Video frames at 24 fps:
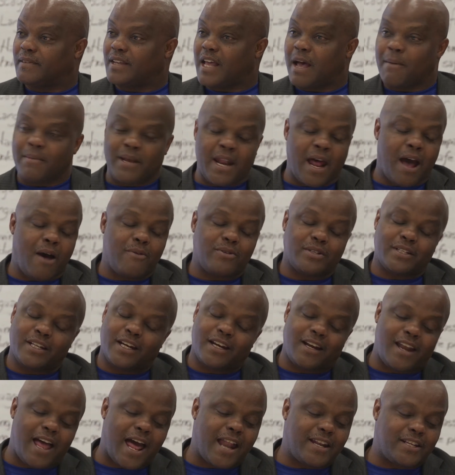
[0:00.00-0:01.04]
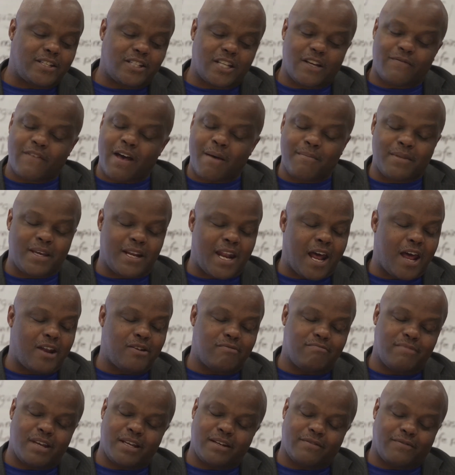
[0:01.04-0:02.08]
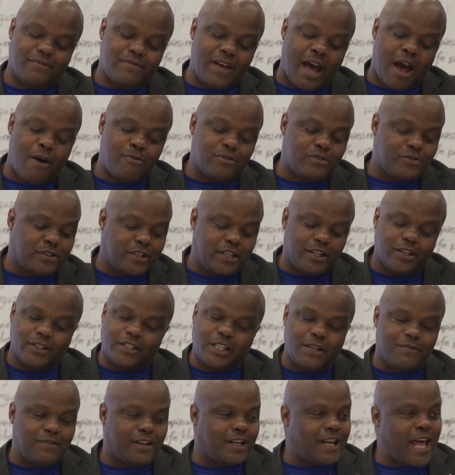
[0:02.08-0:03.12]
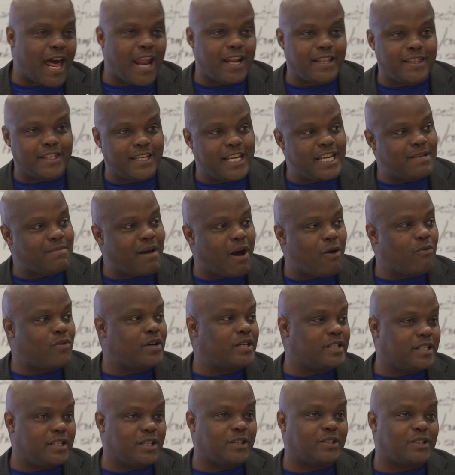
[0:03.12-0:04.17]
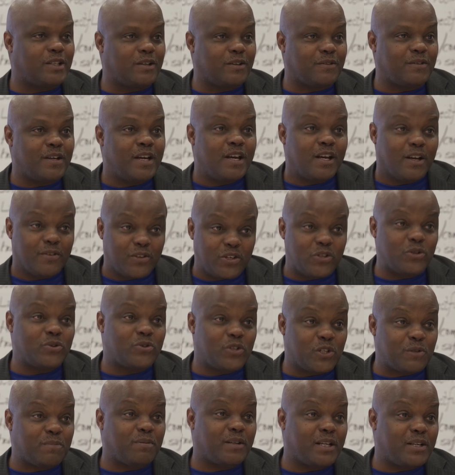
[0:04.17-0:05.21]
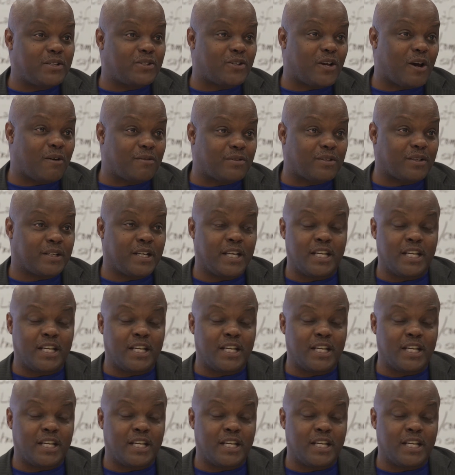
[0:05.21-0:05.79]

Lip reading: I was in a lot of stuff. I was guilty of a lot of things, but I wasn't guilty of shooting this police officer.